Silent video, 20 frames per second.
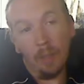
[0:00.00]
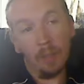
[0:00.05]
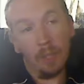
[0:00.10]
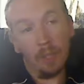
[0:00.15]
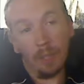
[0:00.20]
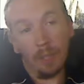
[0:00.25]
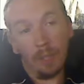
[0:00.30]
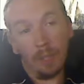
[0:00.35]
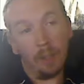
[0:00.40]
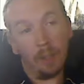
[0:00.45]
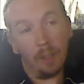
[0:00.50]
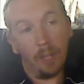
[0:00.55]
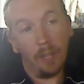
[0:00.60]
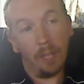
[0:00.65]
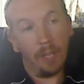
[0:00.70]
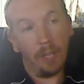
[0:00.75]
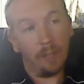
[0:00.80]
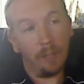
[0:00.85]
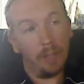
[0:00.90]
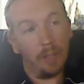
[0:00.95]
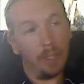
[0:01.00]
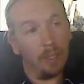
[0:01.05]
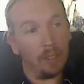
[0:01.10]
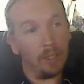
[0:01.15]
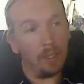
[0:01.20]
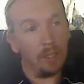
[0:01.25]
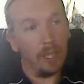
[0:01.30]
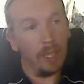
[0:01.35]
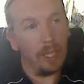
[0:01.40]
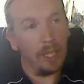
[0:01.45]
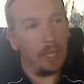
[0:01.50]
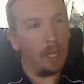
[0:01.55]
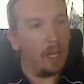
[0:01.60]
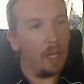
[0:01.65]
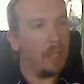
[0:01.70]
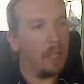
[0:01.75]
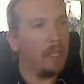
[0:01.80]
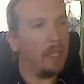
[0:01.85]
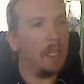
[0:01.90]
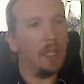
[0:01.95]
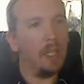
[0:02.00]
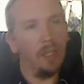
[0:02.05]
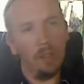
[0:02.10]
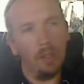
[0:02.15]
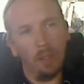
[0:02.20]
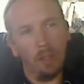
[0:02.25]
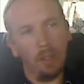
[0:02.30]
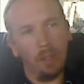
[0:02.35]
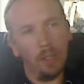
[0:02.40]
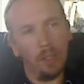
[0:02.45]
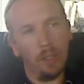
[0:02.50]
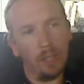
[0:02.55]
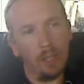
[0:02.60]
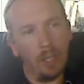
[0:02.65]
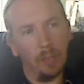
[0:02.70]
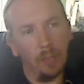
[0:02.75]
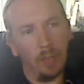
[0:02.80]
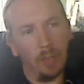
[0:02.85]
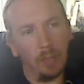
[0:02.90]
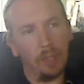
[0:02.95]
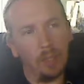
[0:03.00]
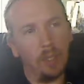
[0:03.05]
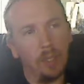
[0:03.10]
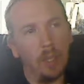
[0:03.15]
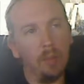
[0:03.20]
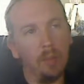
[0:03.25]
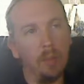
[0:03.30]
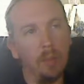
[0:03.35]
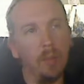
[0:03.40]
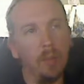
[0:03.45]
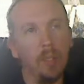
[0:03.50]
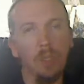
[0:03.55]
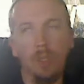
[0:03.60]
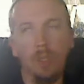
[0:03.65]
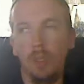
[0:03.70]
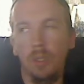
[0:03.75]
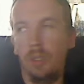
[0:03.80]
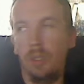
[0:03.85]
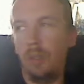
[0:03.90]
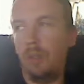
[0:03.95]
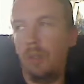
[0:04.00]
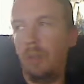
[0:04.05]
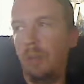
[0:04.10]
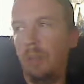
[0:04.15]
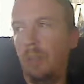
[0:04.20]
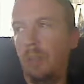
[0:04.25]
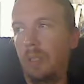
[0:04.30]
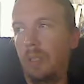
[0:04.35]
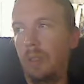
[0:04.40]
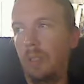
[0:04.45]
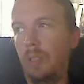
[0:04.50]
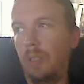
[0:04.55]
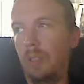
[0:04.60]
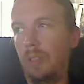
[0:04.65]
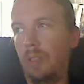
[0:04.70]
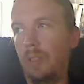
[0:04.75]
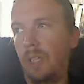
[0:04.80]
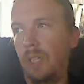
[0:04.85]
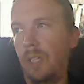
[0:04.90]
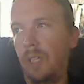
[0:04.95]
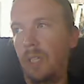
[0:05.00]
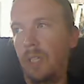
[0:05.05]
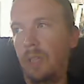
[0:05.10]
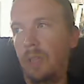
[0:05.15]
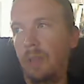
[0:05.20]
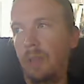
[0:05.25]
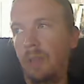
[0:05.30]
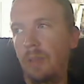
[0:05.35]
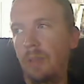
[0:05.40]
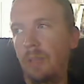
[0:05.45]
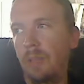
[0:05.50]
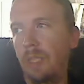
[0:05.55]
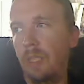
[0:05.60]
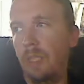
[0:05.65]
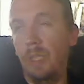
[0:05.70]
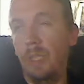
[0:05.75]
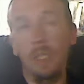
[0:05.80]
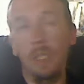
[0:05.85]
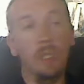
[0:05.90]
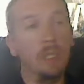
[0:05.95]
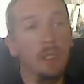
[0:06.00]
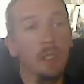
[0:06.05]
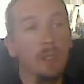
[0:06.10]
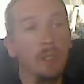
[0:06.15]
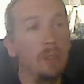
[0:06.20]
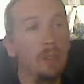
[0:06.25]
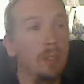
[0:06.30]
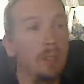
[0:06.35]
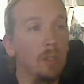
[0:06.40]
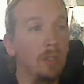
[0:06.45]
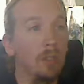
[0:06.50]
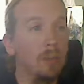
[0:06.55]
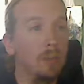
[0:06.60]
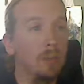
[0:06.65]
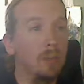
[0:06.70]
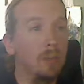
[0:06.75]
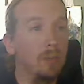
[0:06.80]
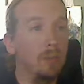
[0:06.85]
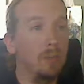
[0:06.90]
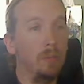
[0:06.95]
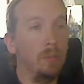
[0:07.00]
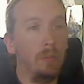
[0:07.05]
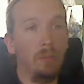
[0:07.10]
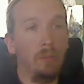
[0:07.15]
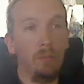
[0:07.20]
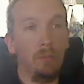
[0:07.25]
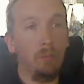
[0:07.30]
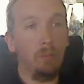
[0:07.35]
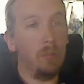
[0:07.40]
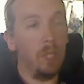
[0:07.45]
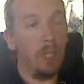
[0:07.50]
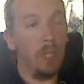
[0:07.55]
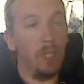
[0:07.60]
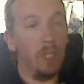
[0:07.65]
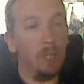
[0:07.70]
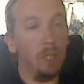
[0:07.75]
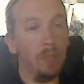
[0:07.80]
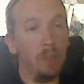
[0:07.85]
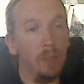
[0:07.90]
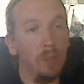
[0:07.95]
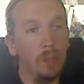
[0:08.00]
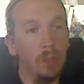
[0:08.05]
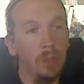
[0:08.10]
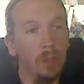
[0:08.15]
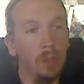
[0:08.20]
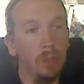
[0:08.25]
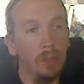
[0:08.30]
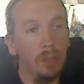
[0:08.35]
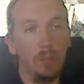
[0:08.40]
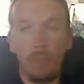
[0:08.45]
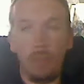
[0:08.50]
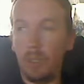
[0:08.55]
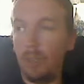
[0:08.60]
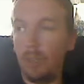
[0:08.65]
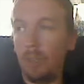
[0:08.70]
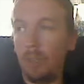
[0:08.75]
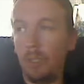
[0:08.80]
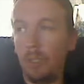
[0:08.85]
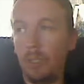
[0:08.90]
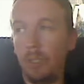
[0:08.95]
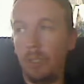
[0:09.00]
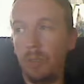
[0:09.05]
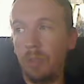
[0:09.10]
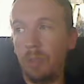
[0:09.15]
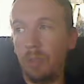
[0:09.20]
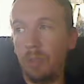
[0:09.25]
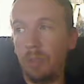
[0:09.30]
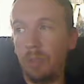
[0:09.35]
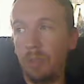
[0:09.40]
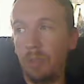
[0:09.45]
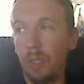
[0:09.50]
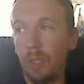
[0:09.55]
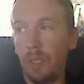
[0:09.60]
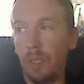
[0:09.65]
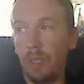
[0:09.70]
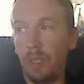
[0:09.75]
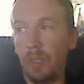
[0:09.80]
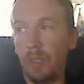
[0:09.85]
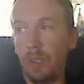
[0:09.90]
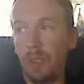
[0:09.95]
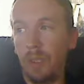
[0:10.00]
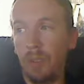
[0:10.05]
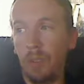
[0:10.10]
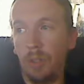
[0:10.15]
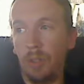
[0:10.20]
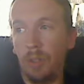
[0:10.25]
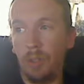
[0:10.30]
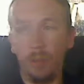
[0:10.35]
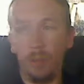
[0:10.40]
Because other than that, everything looks great. I, I, think I you probably saw I posted a couple of pictures yesterday. So yeah, it's been looking looking real good. Getting lots of new growth.